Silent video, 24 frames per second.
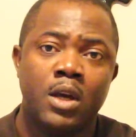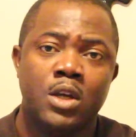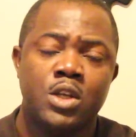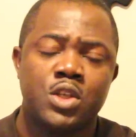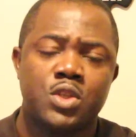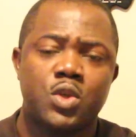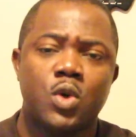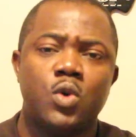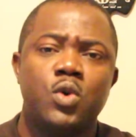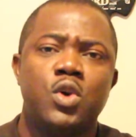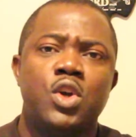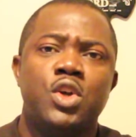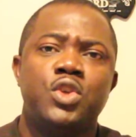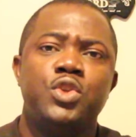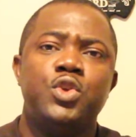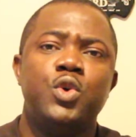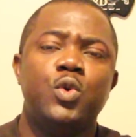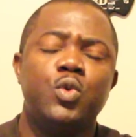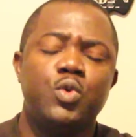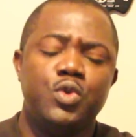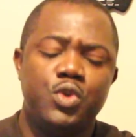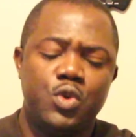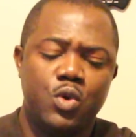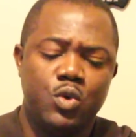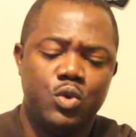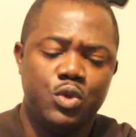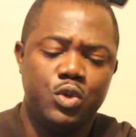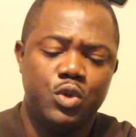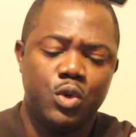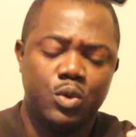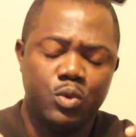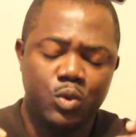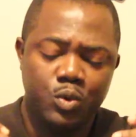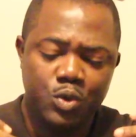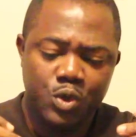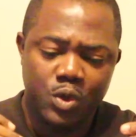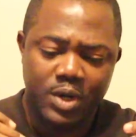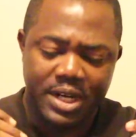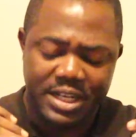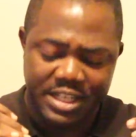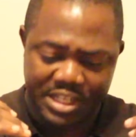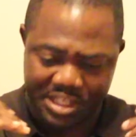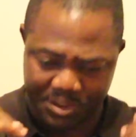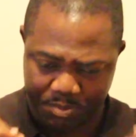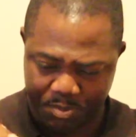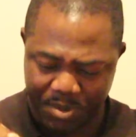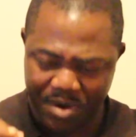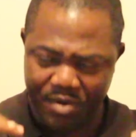So you you you you are a
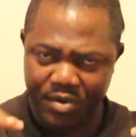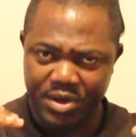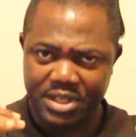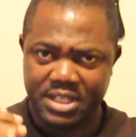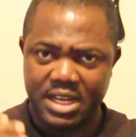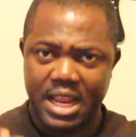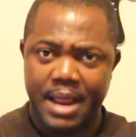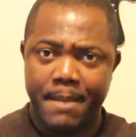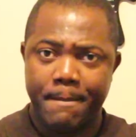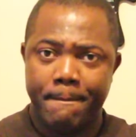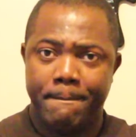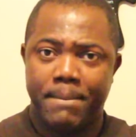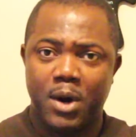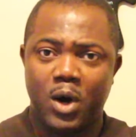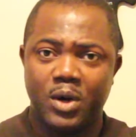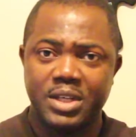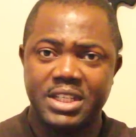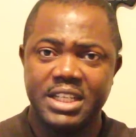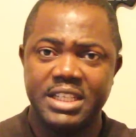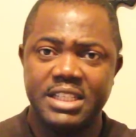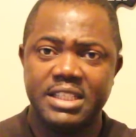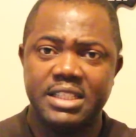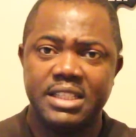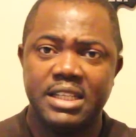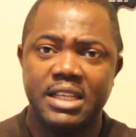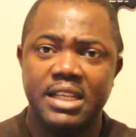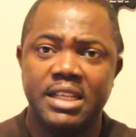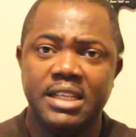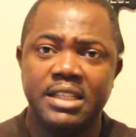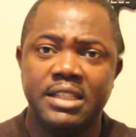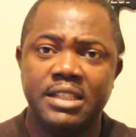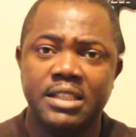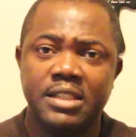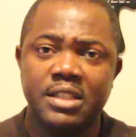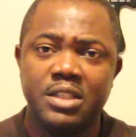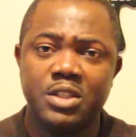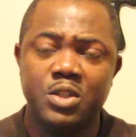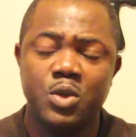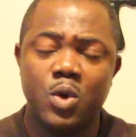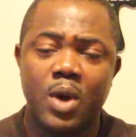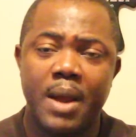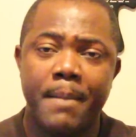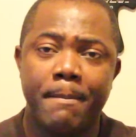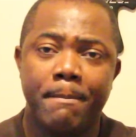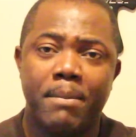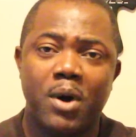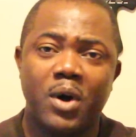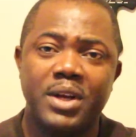spirit embodied in you
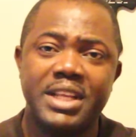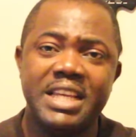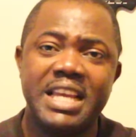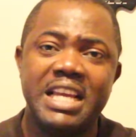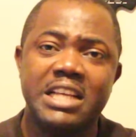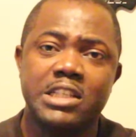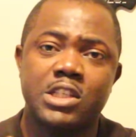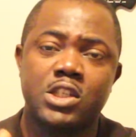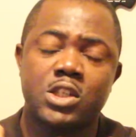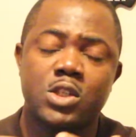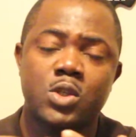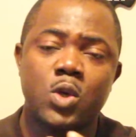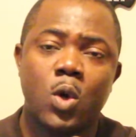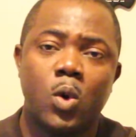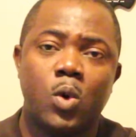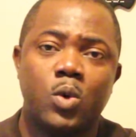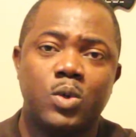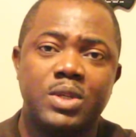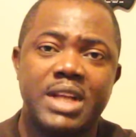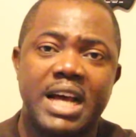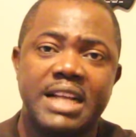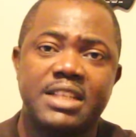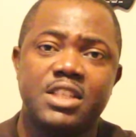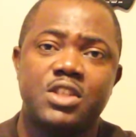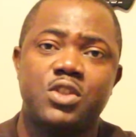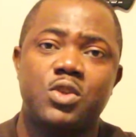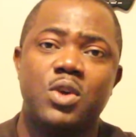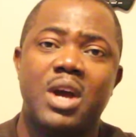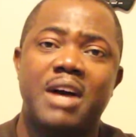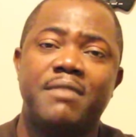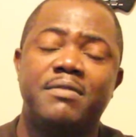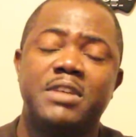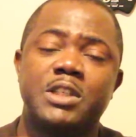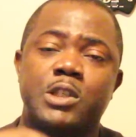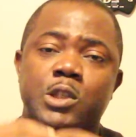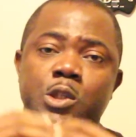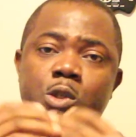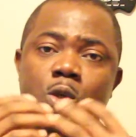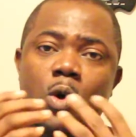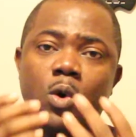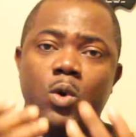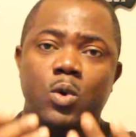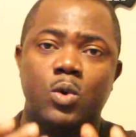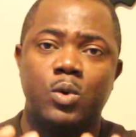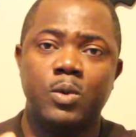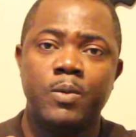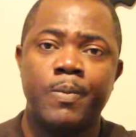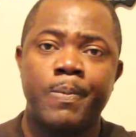embody a soul. That is, you have a
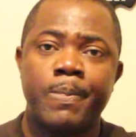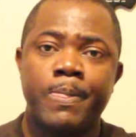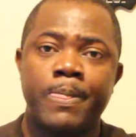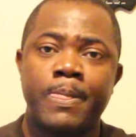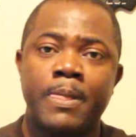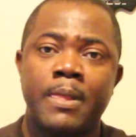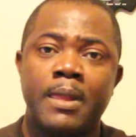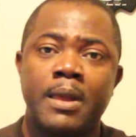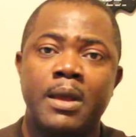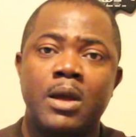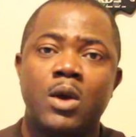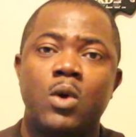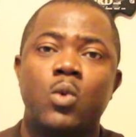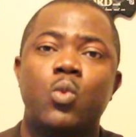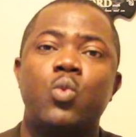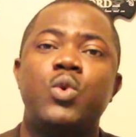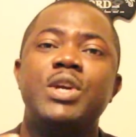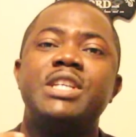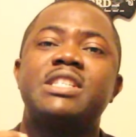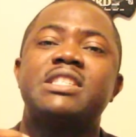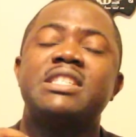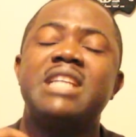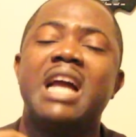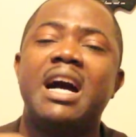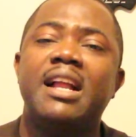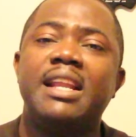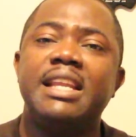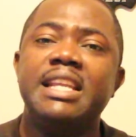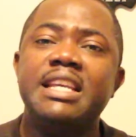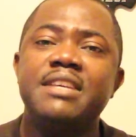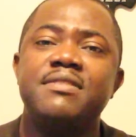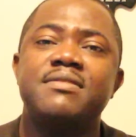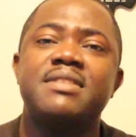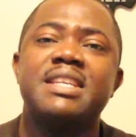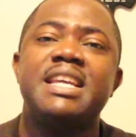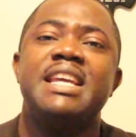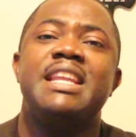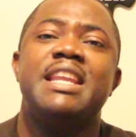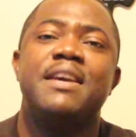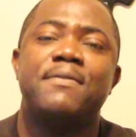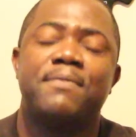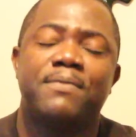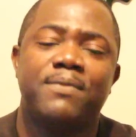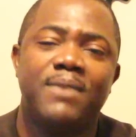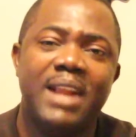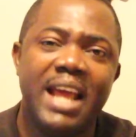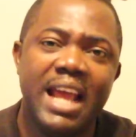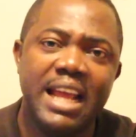soul which now lives in the
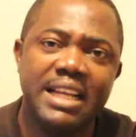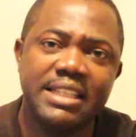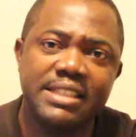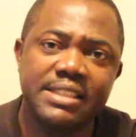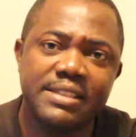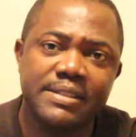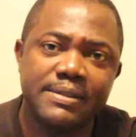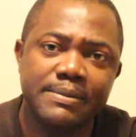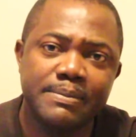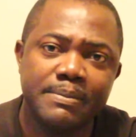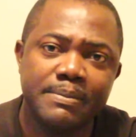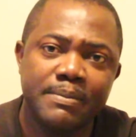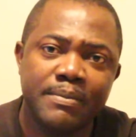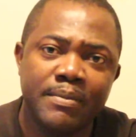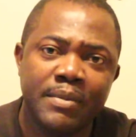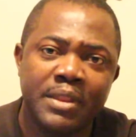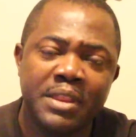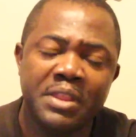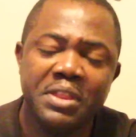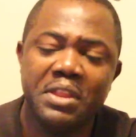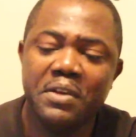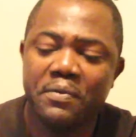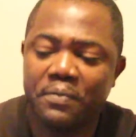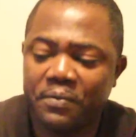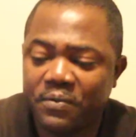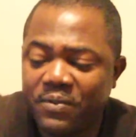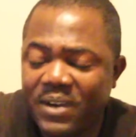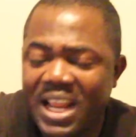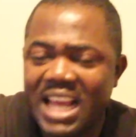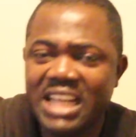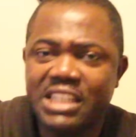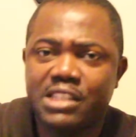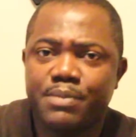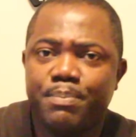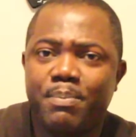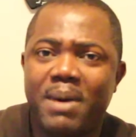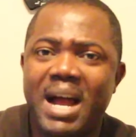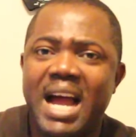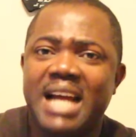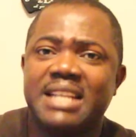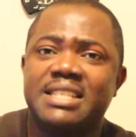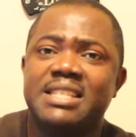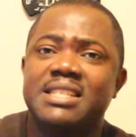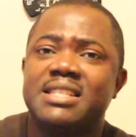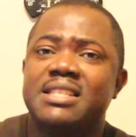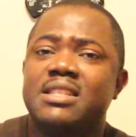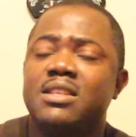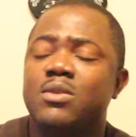flesh. The flesh part
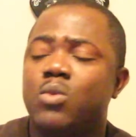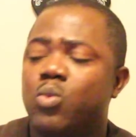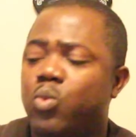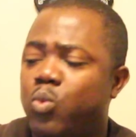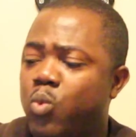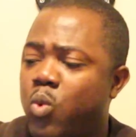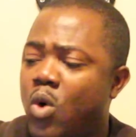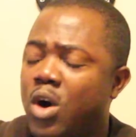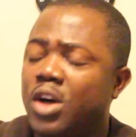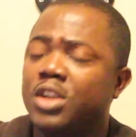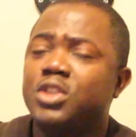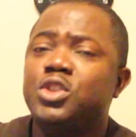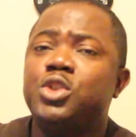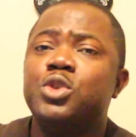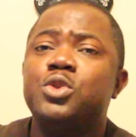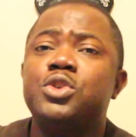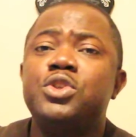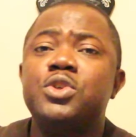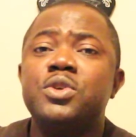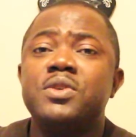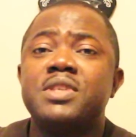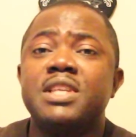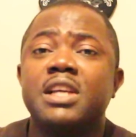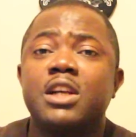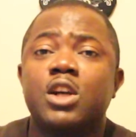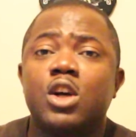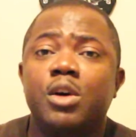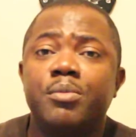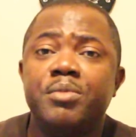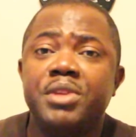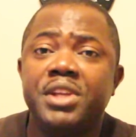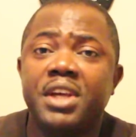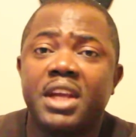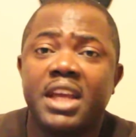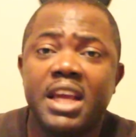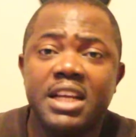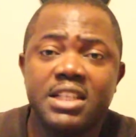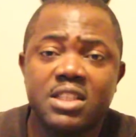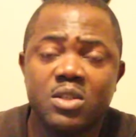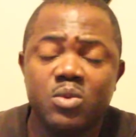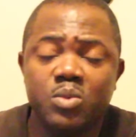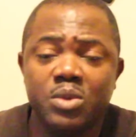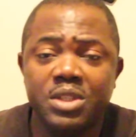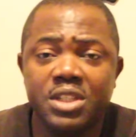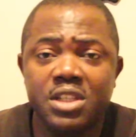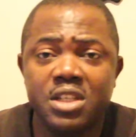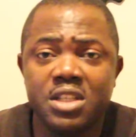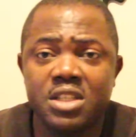is the one you use in communicating
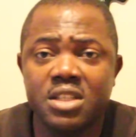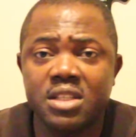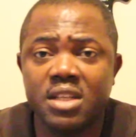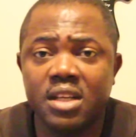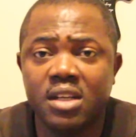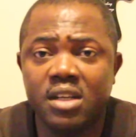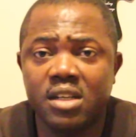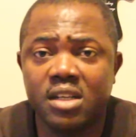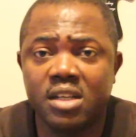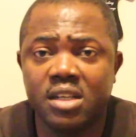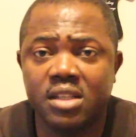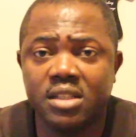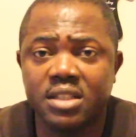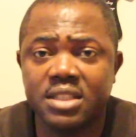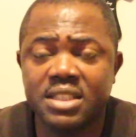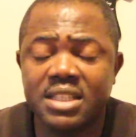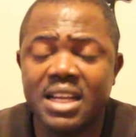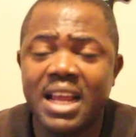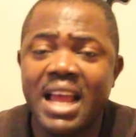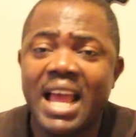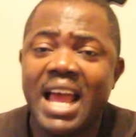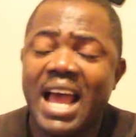with this earth.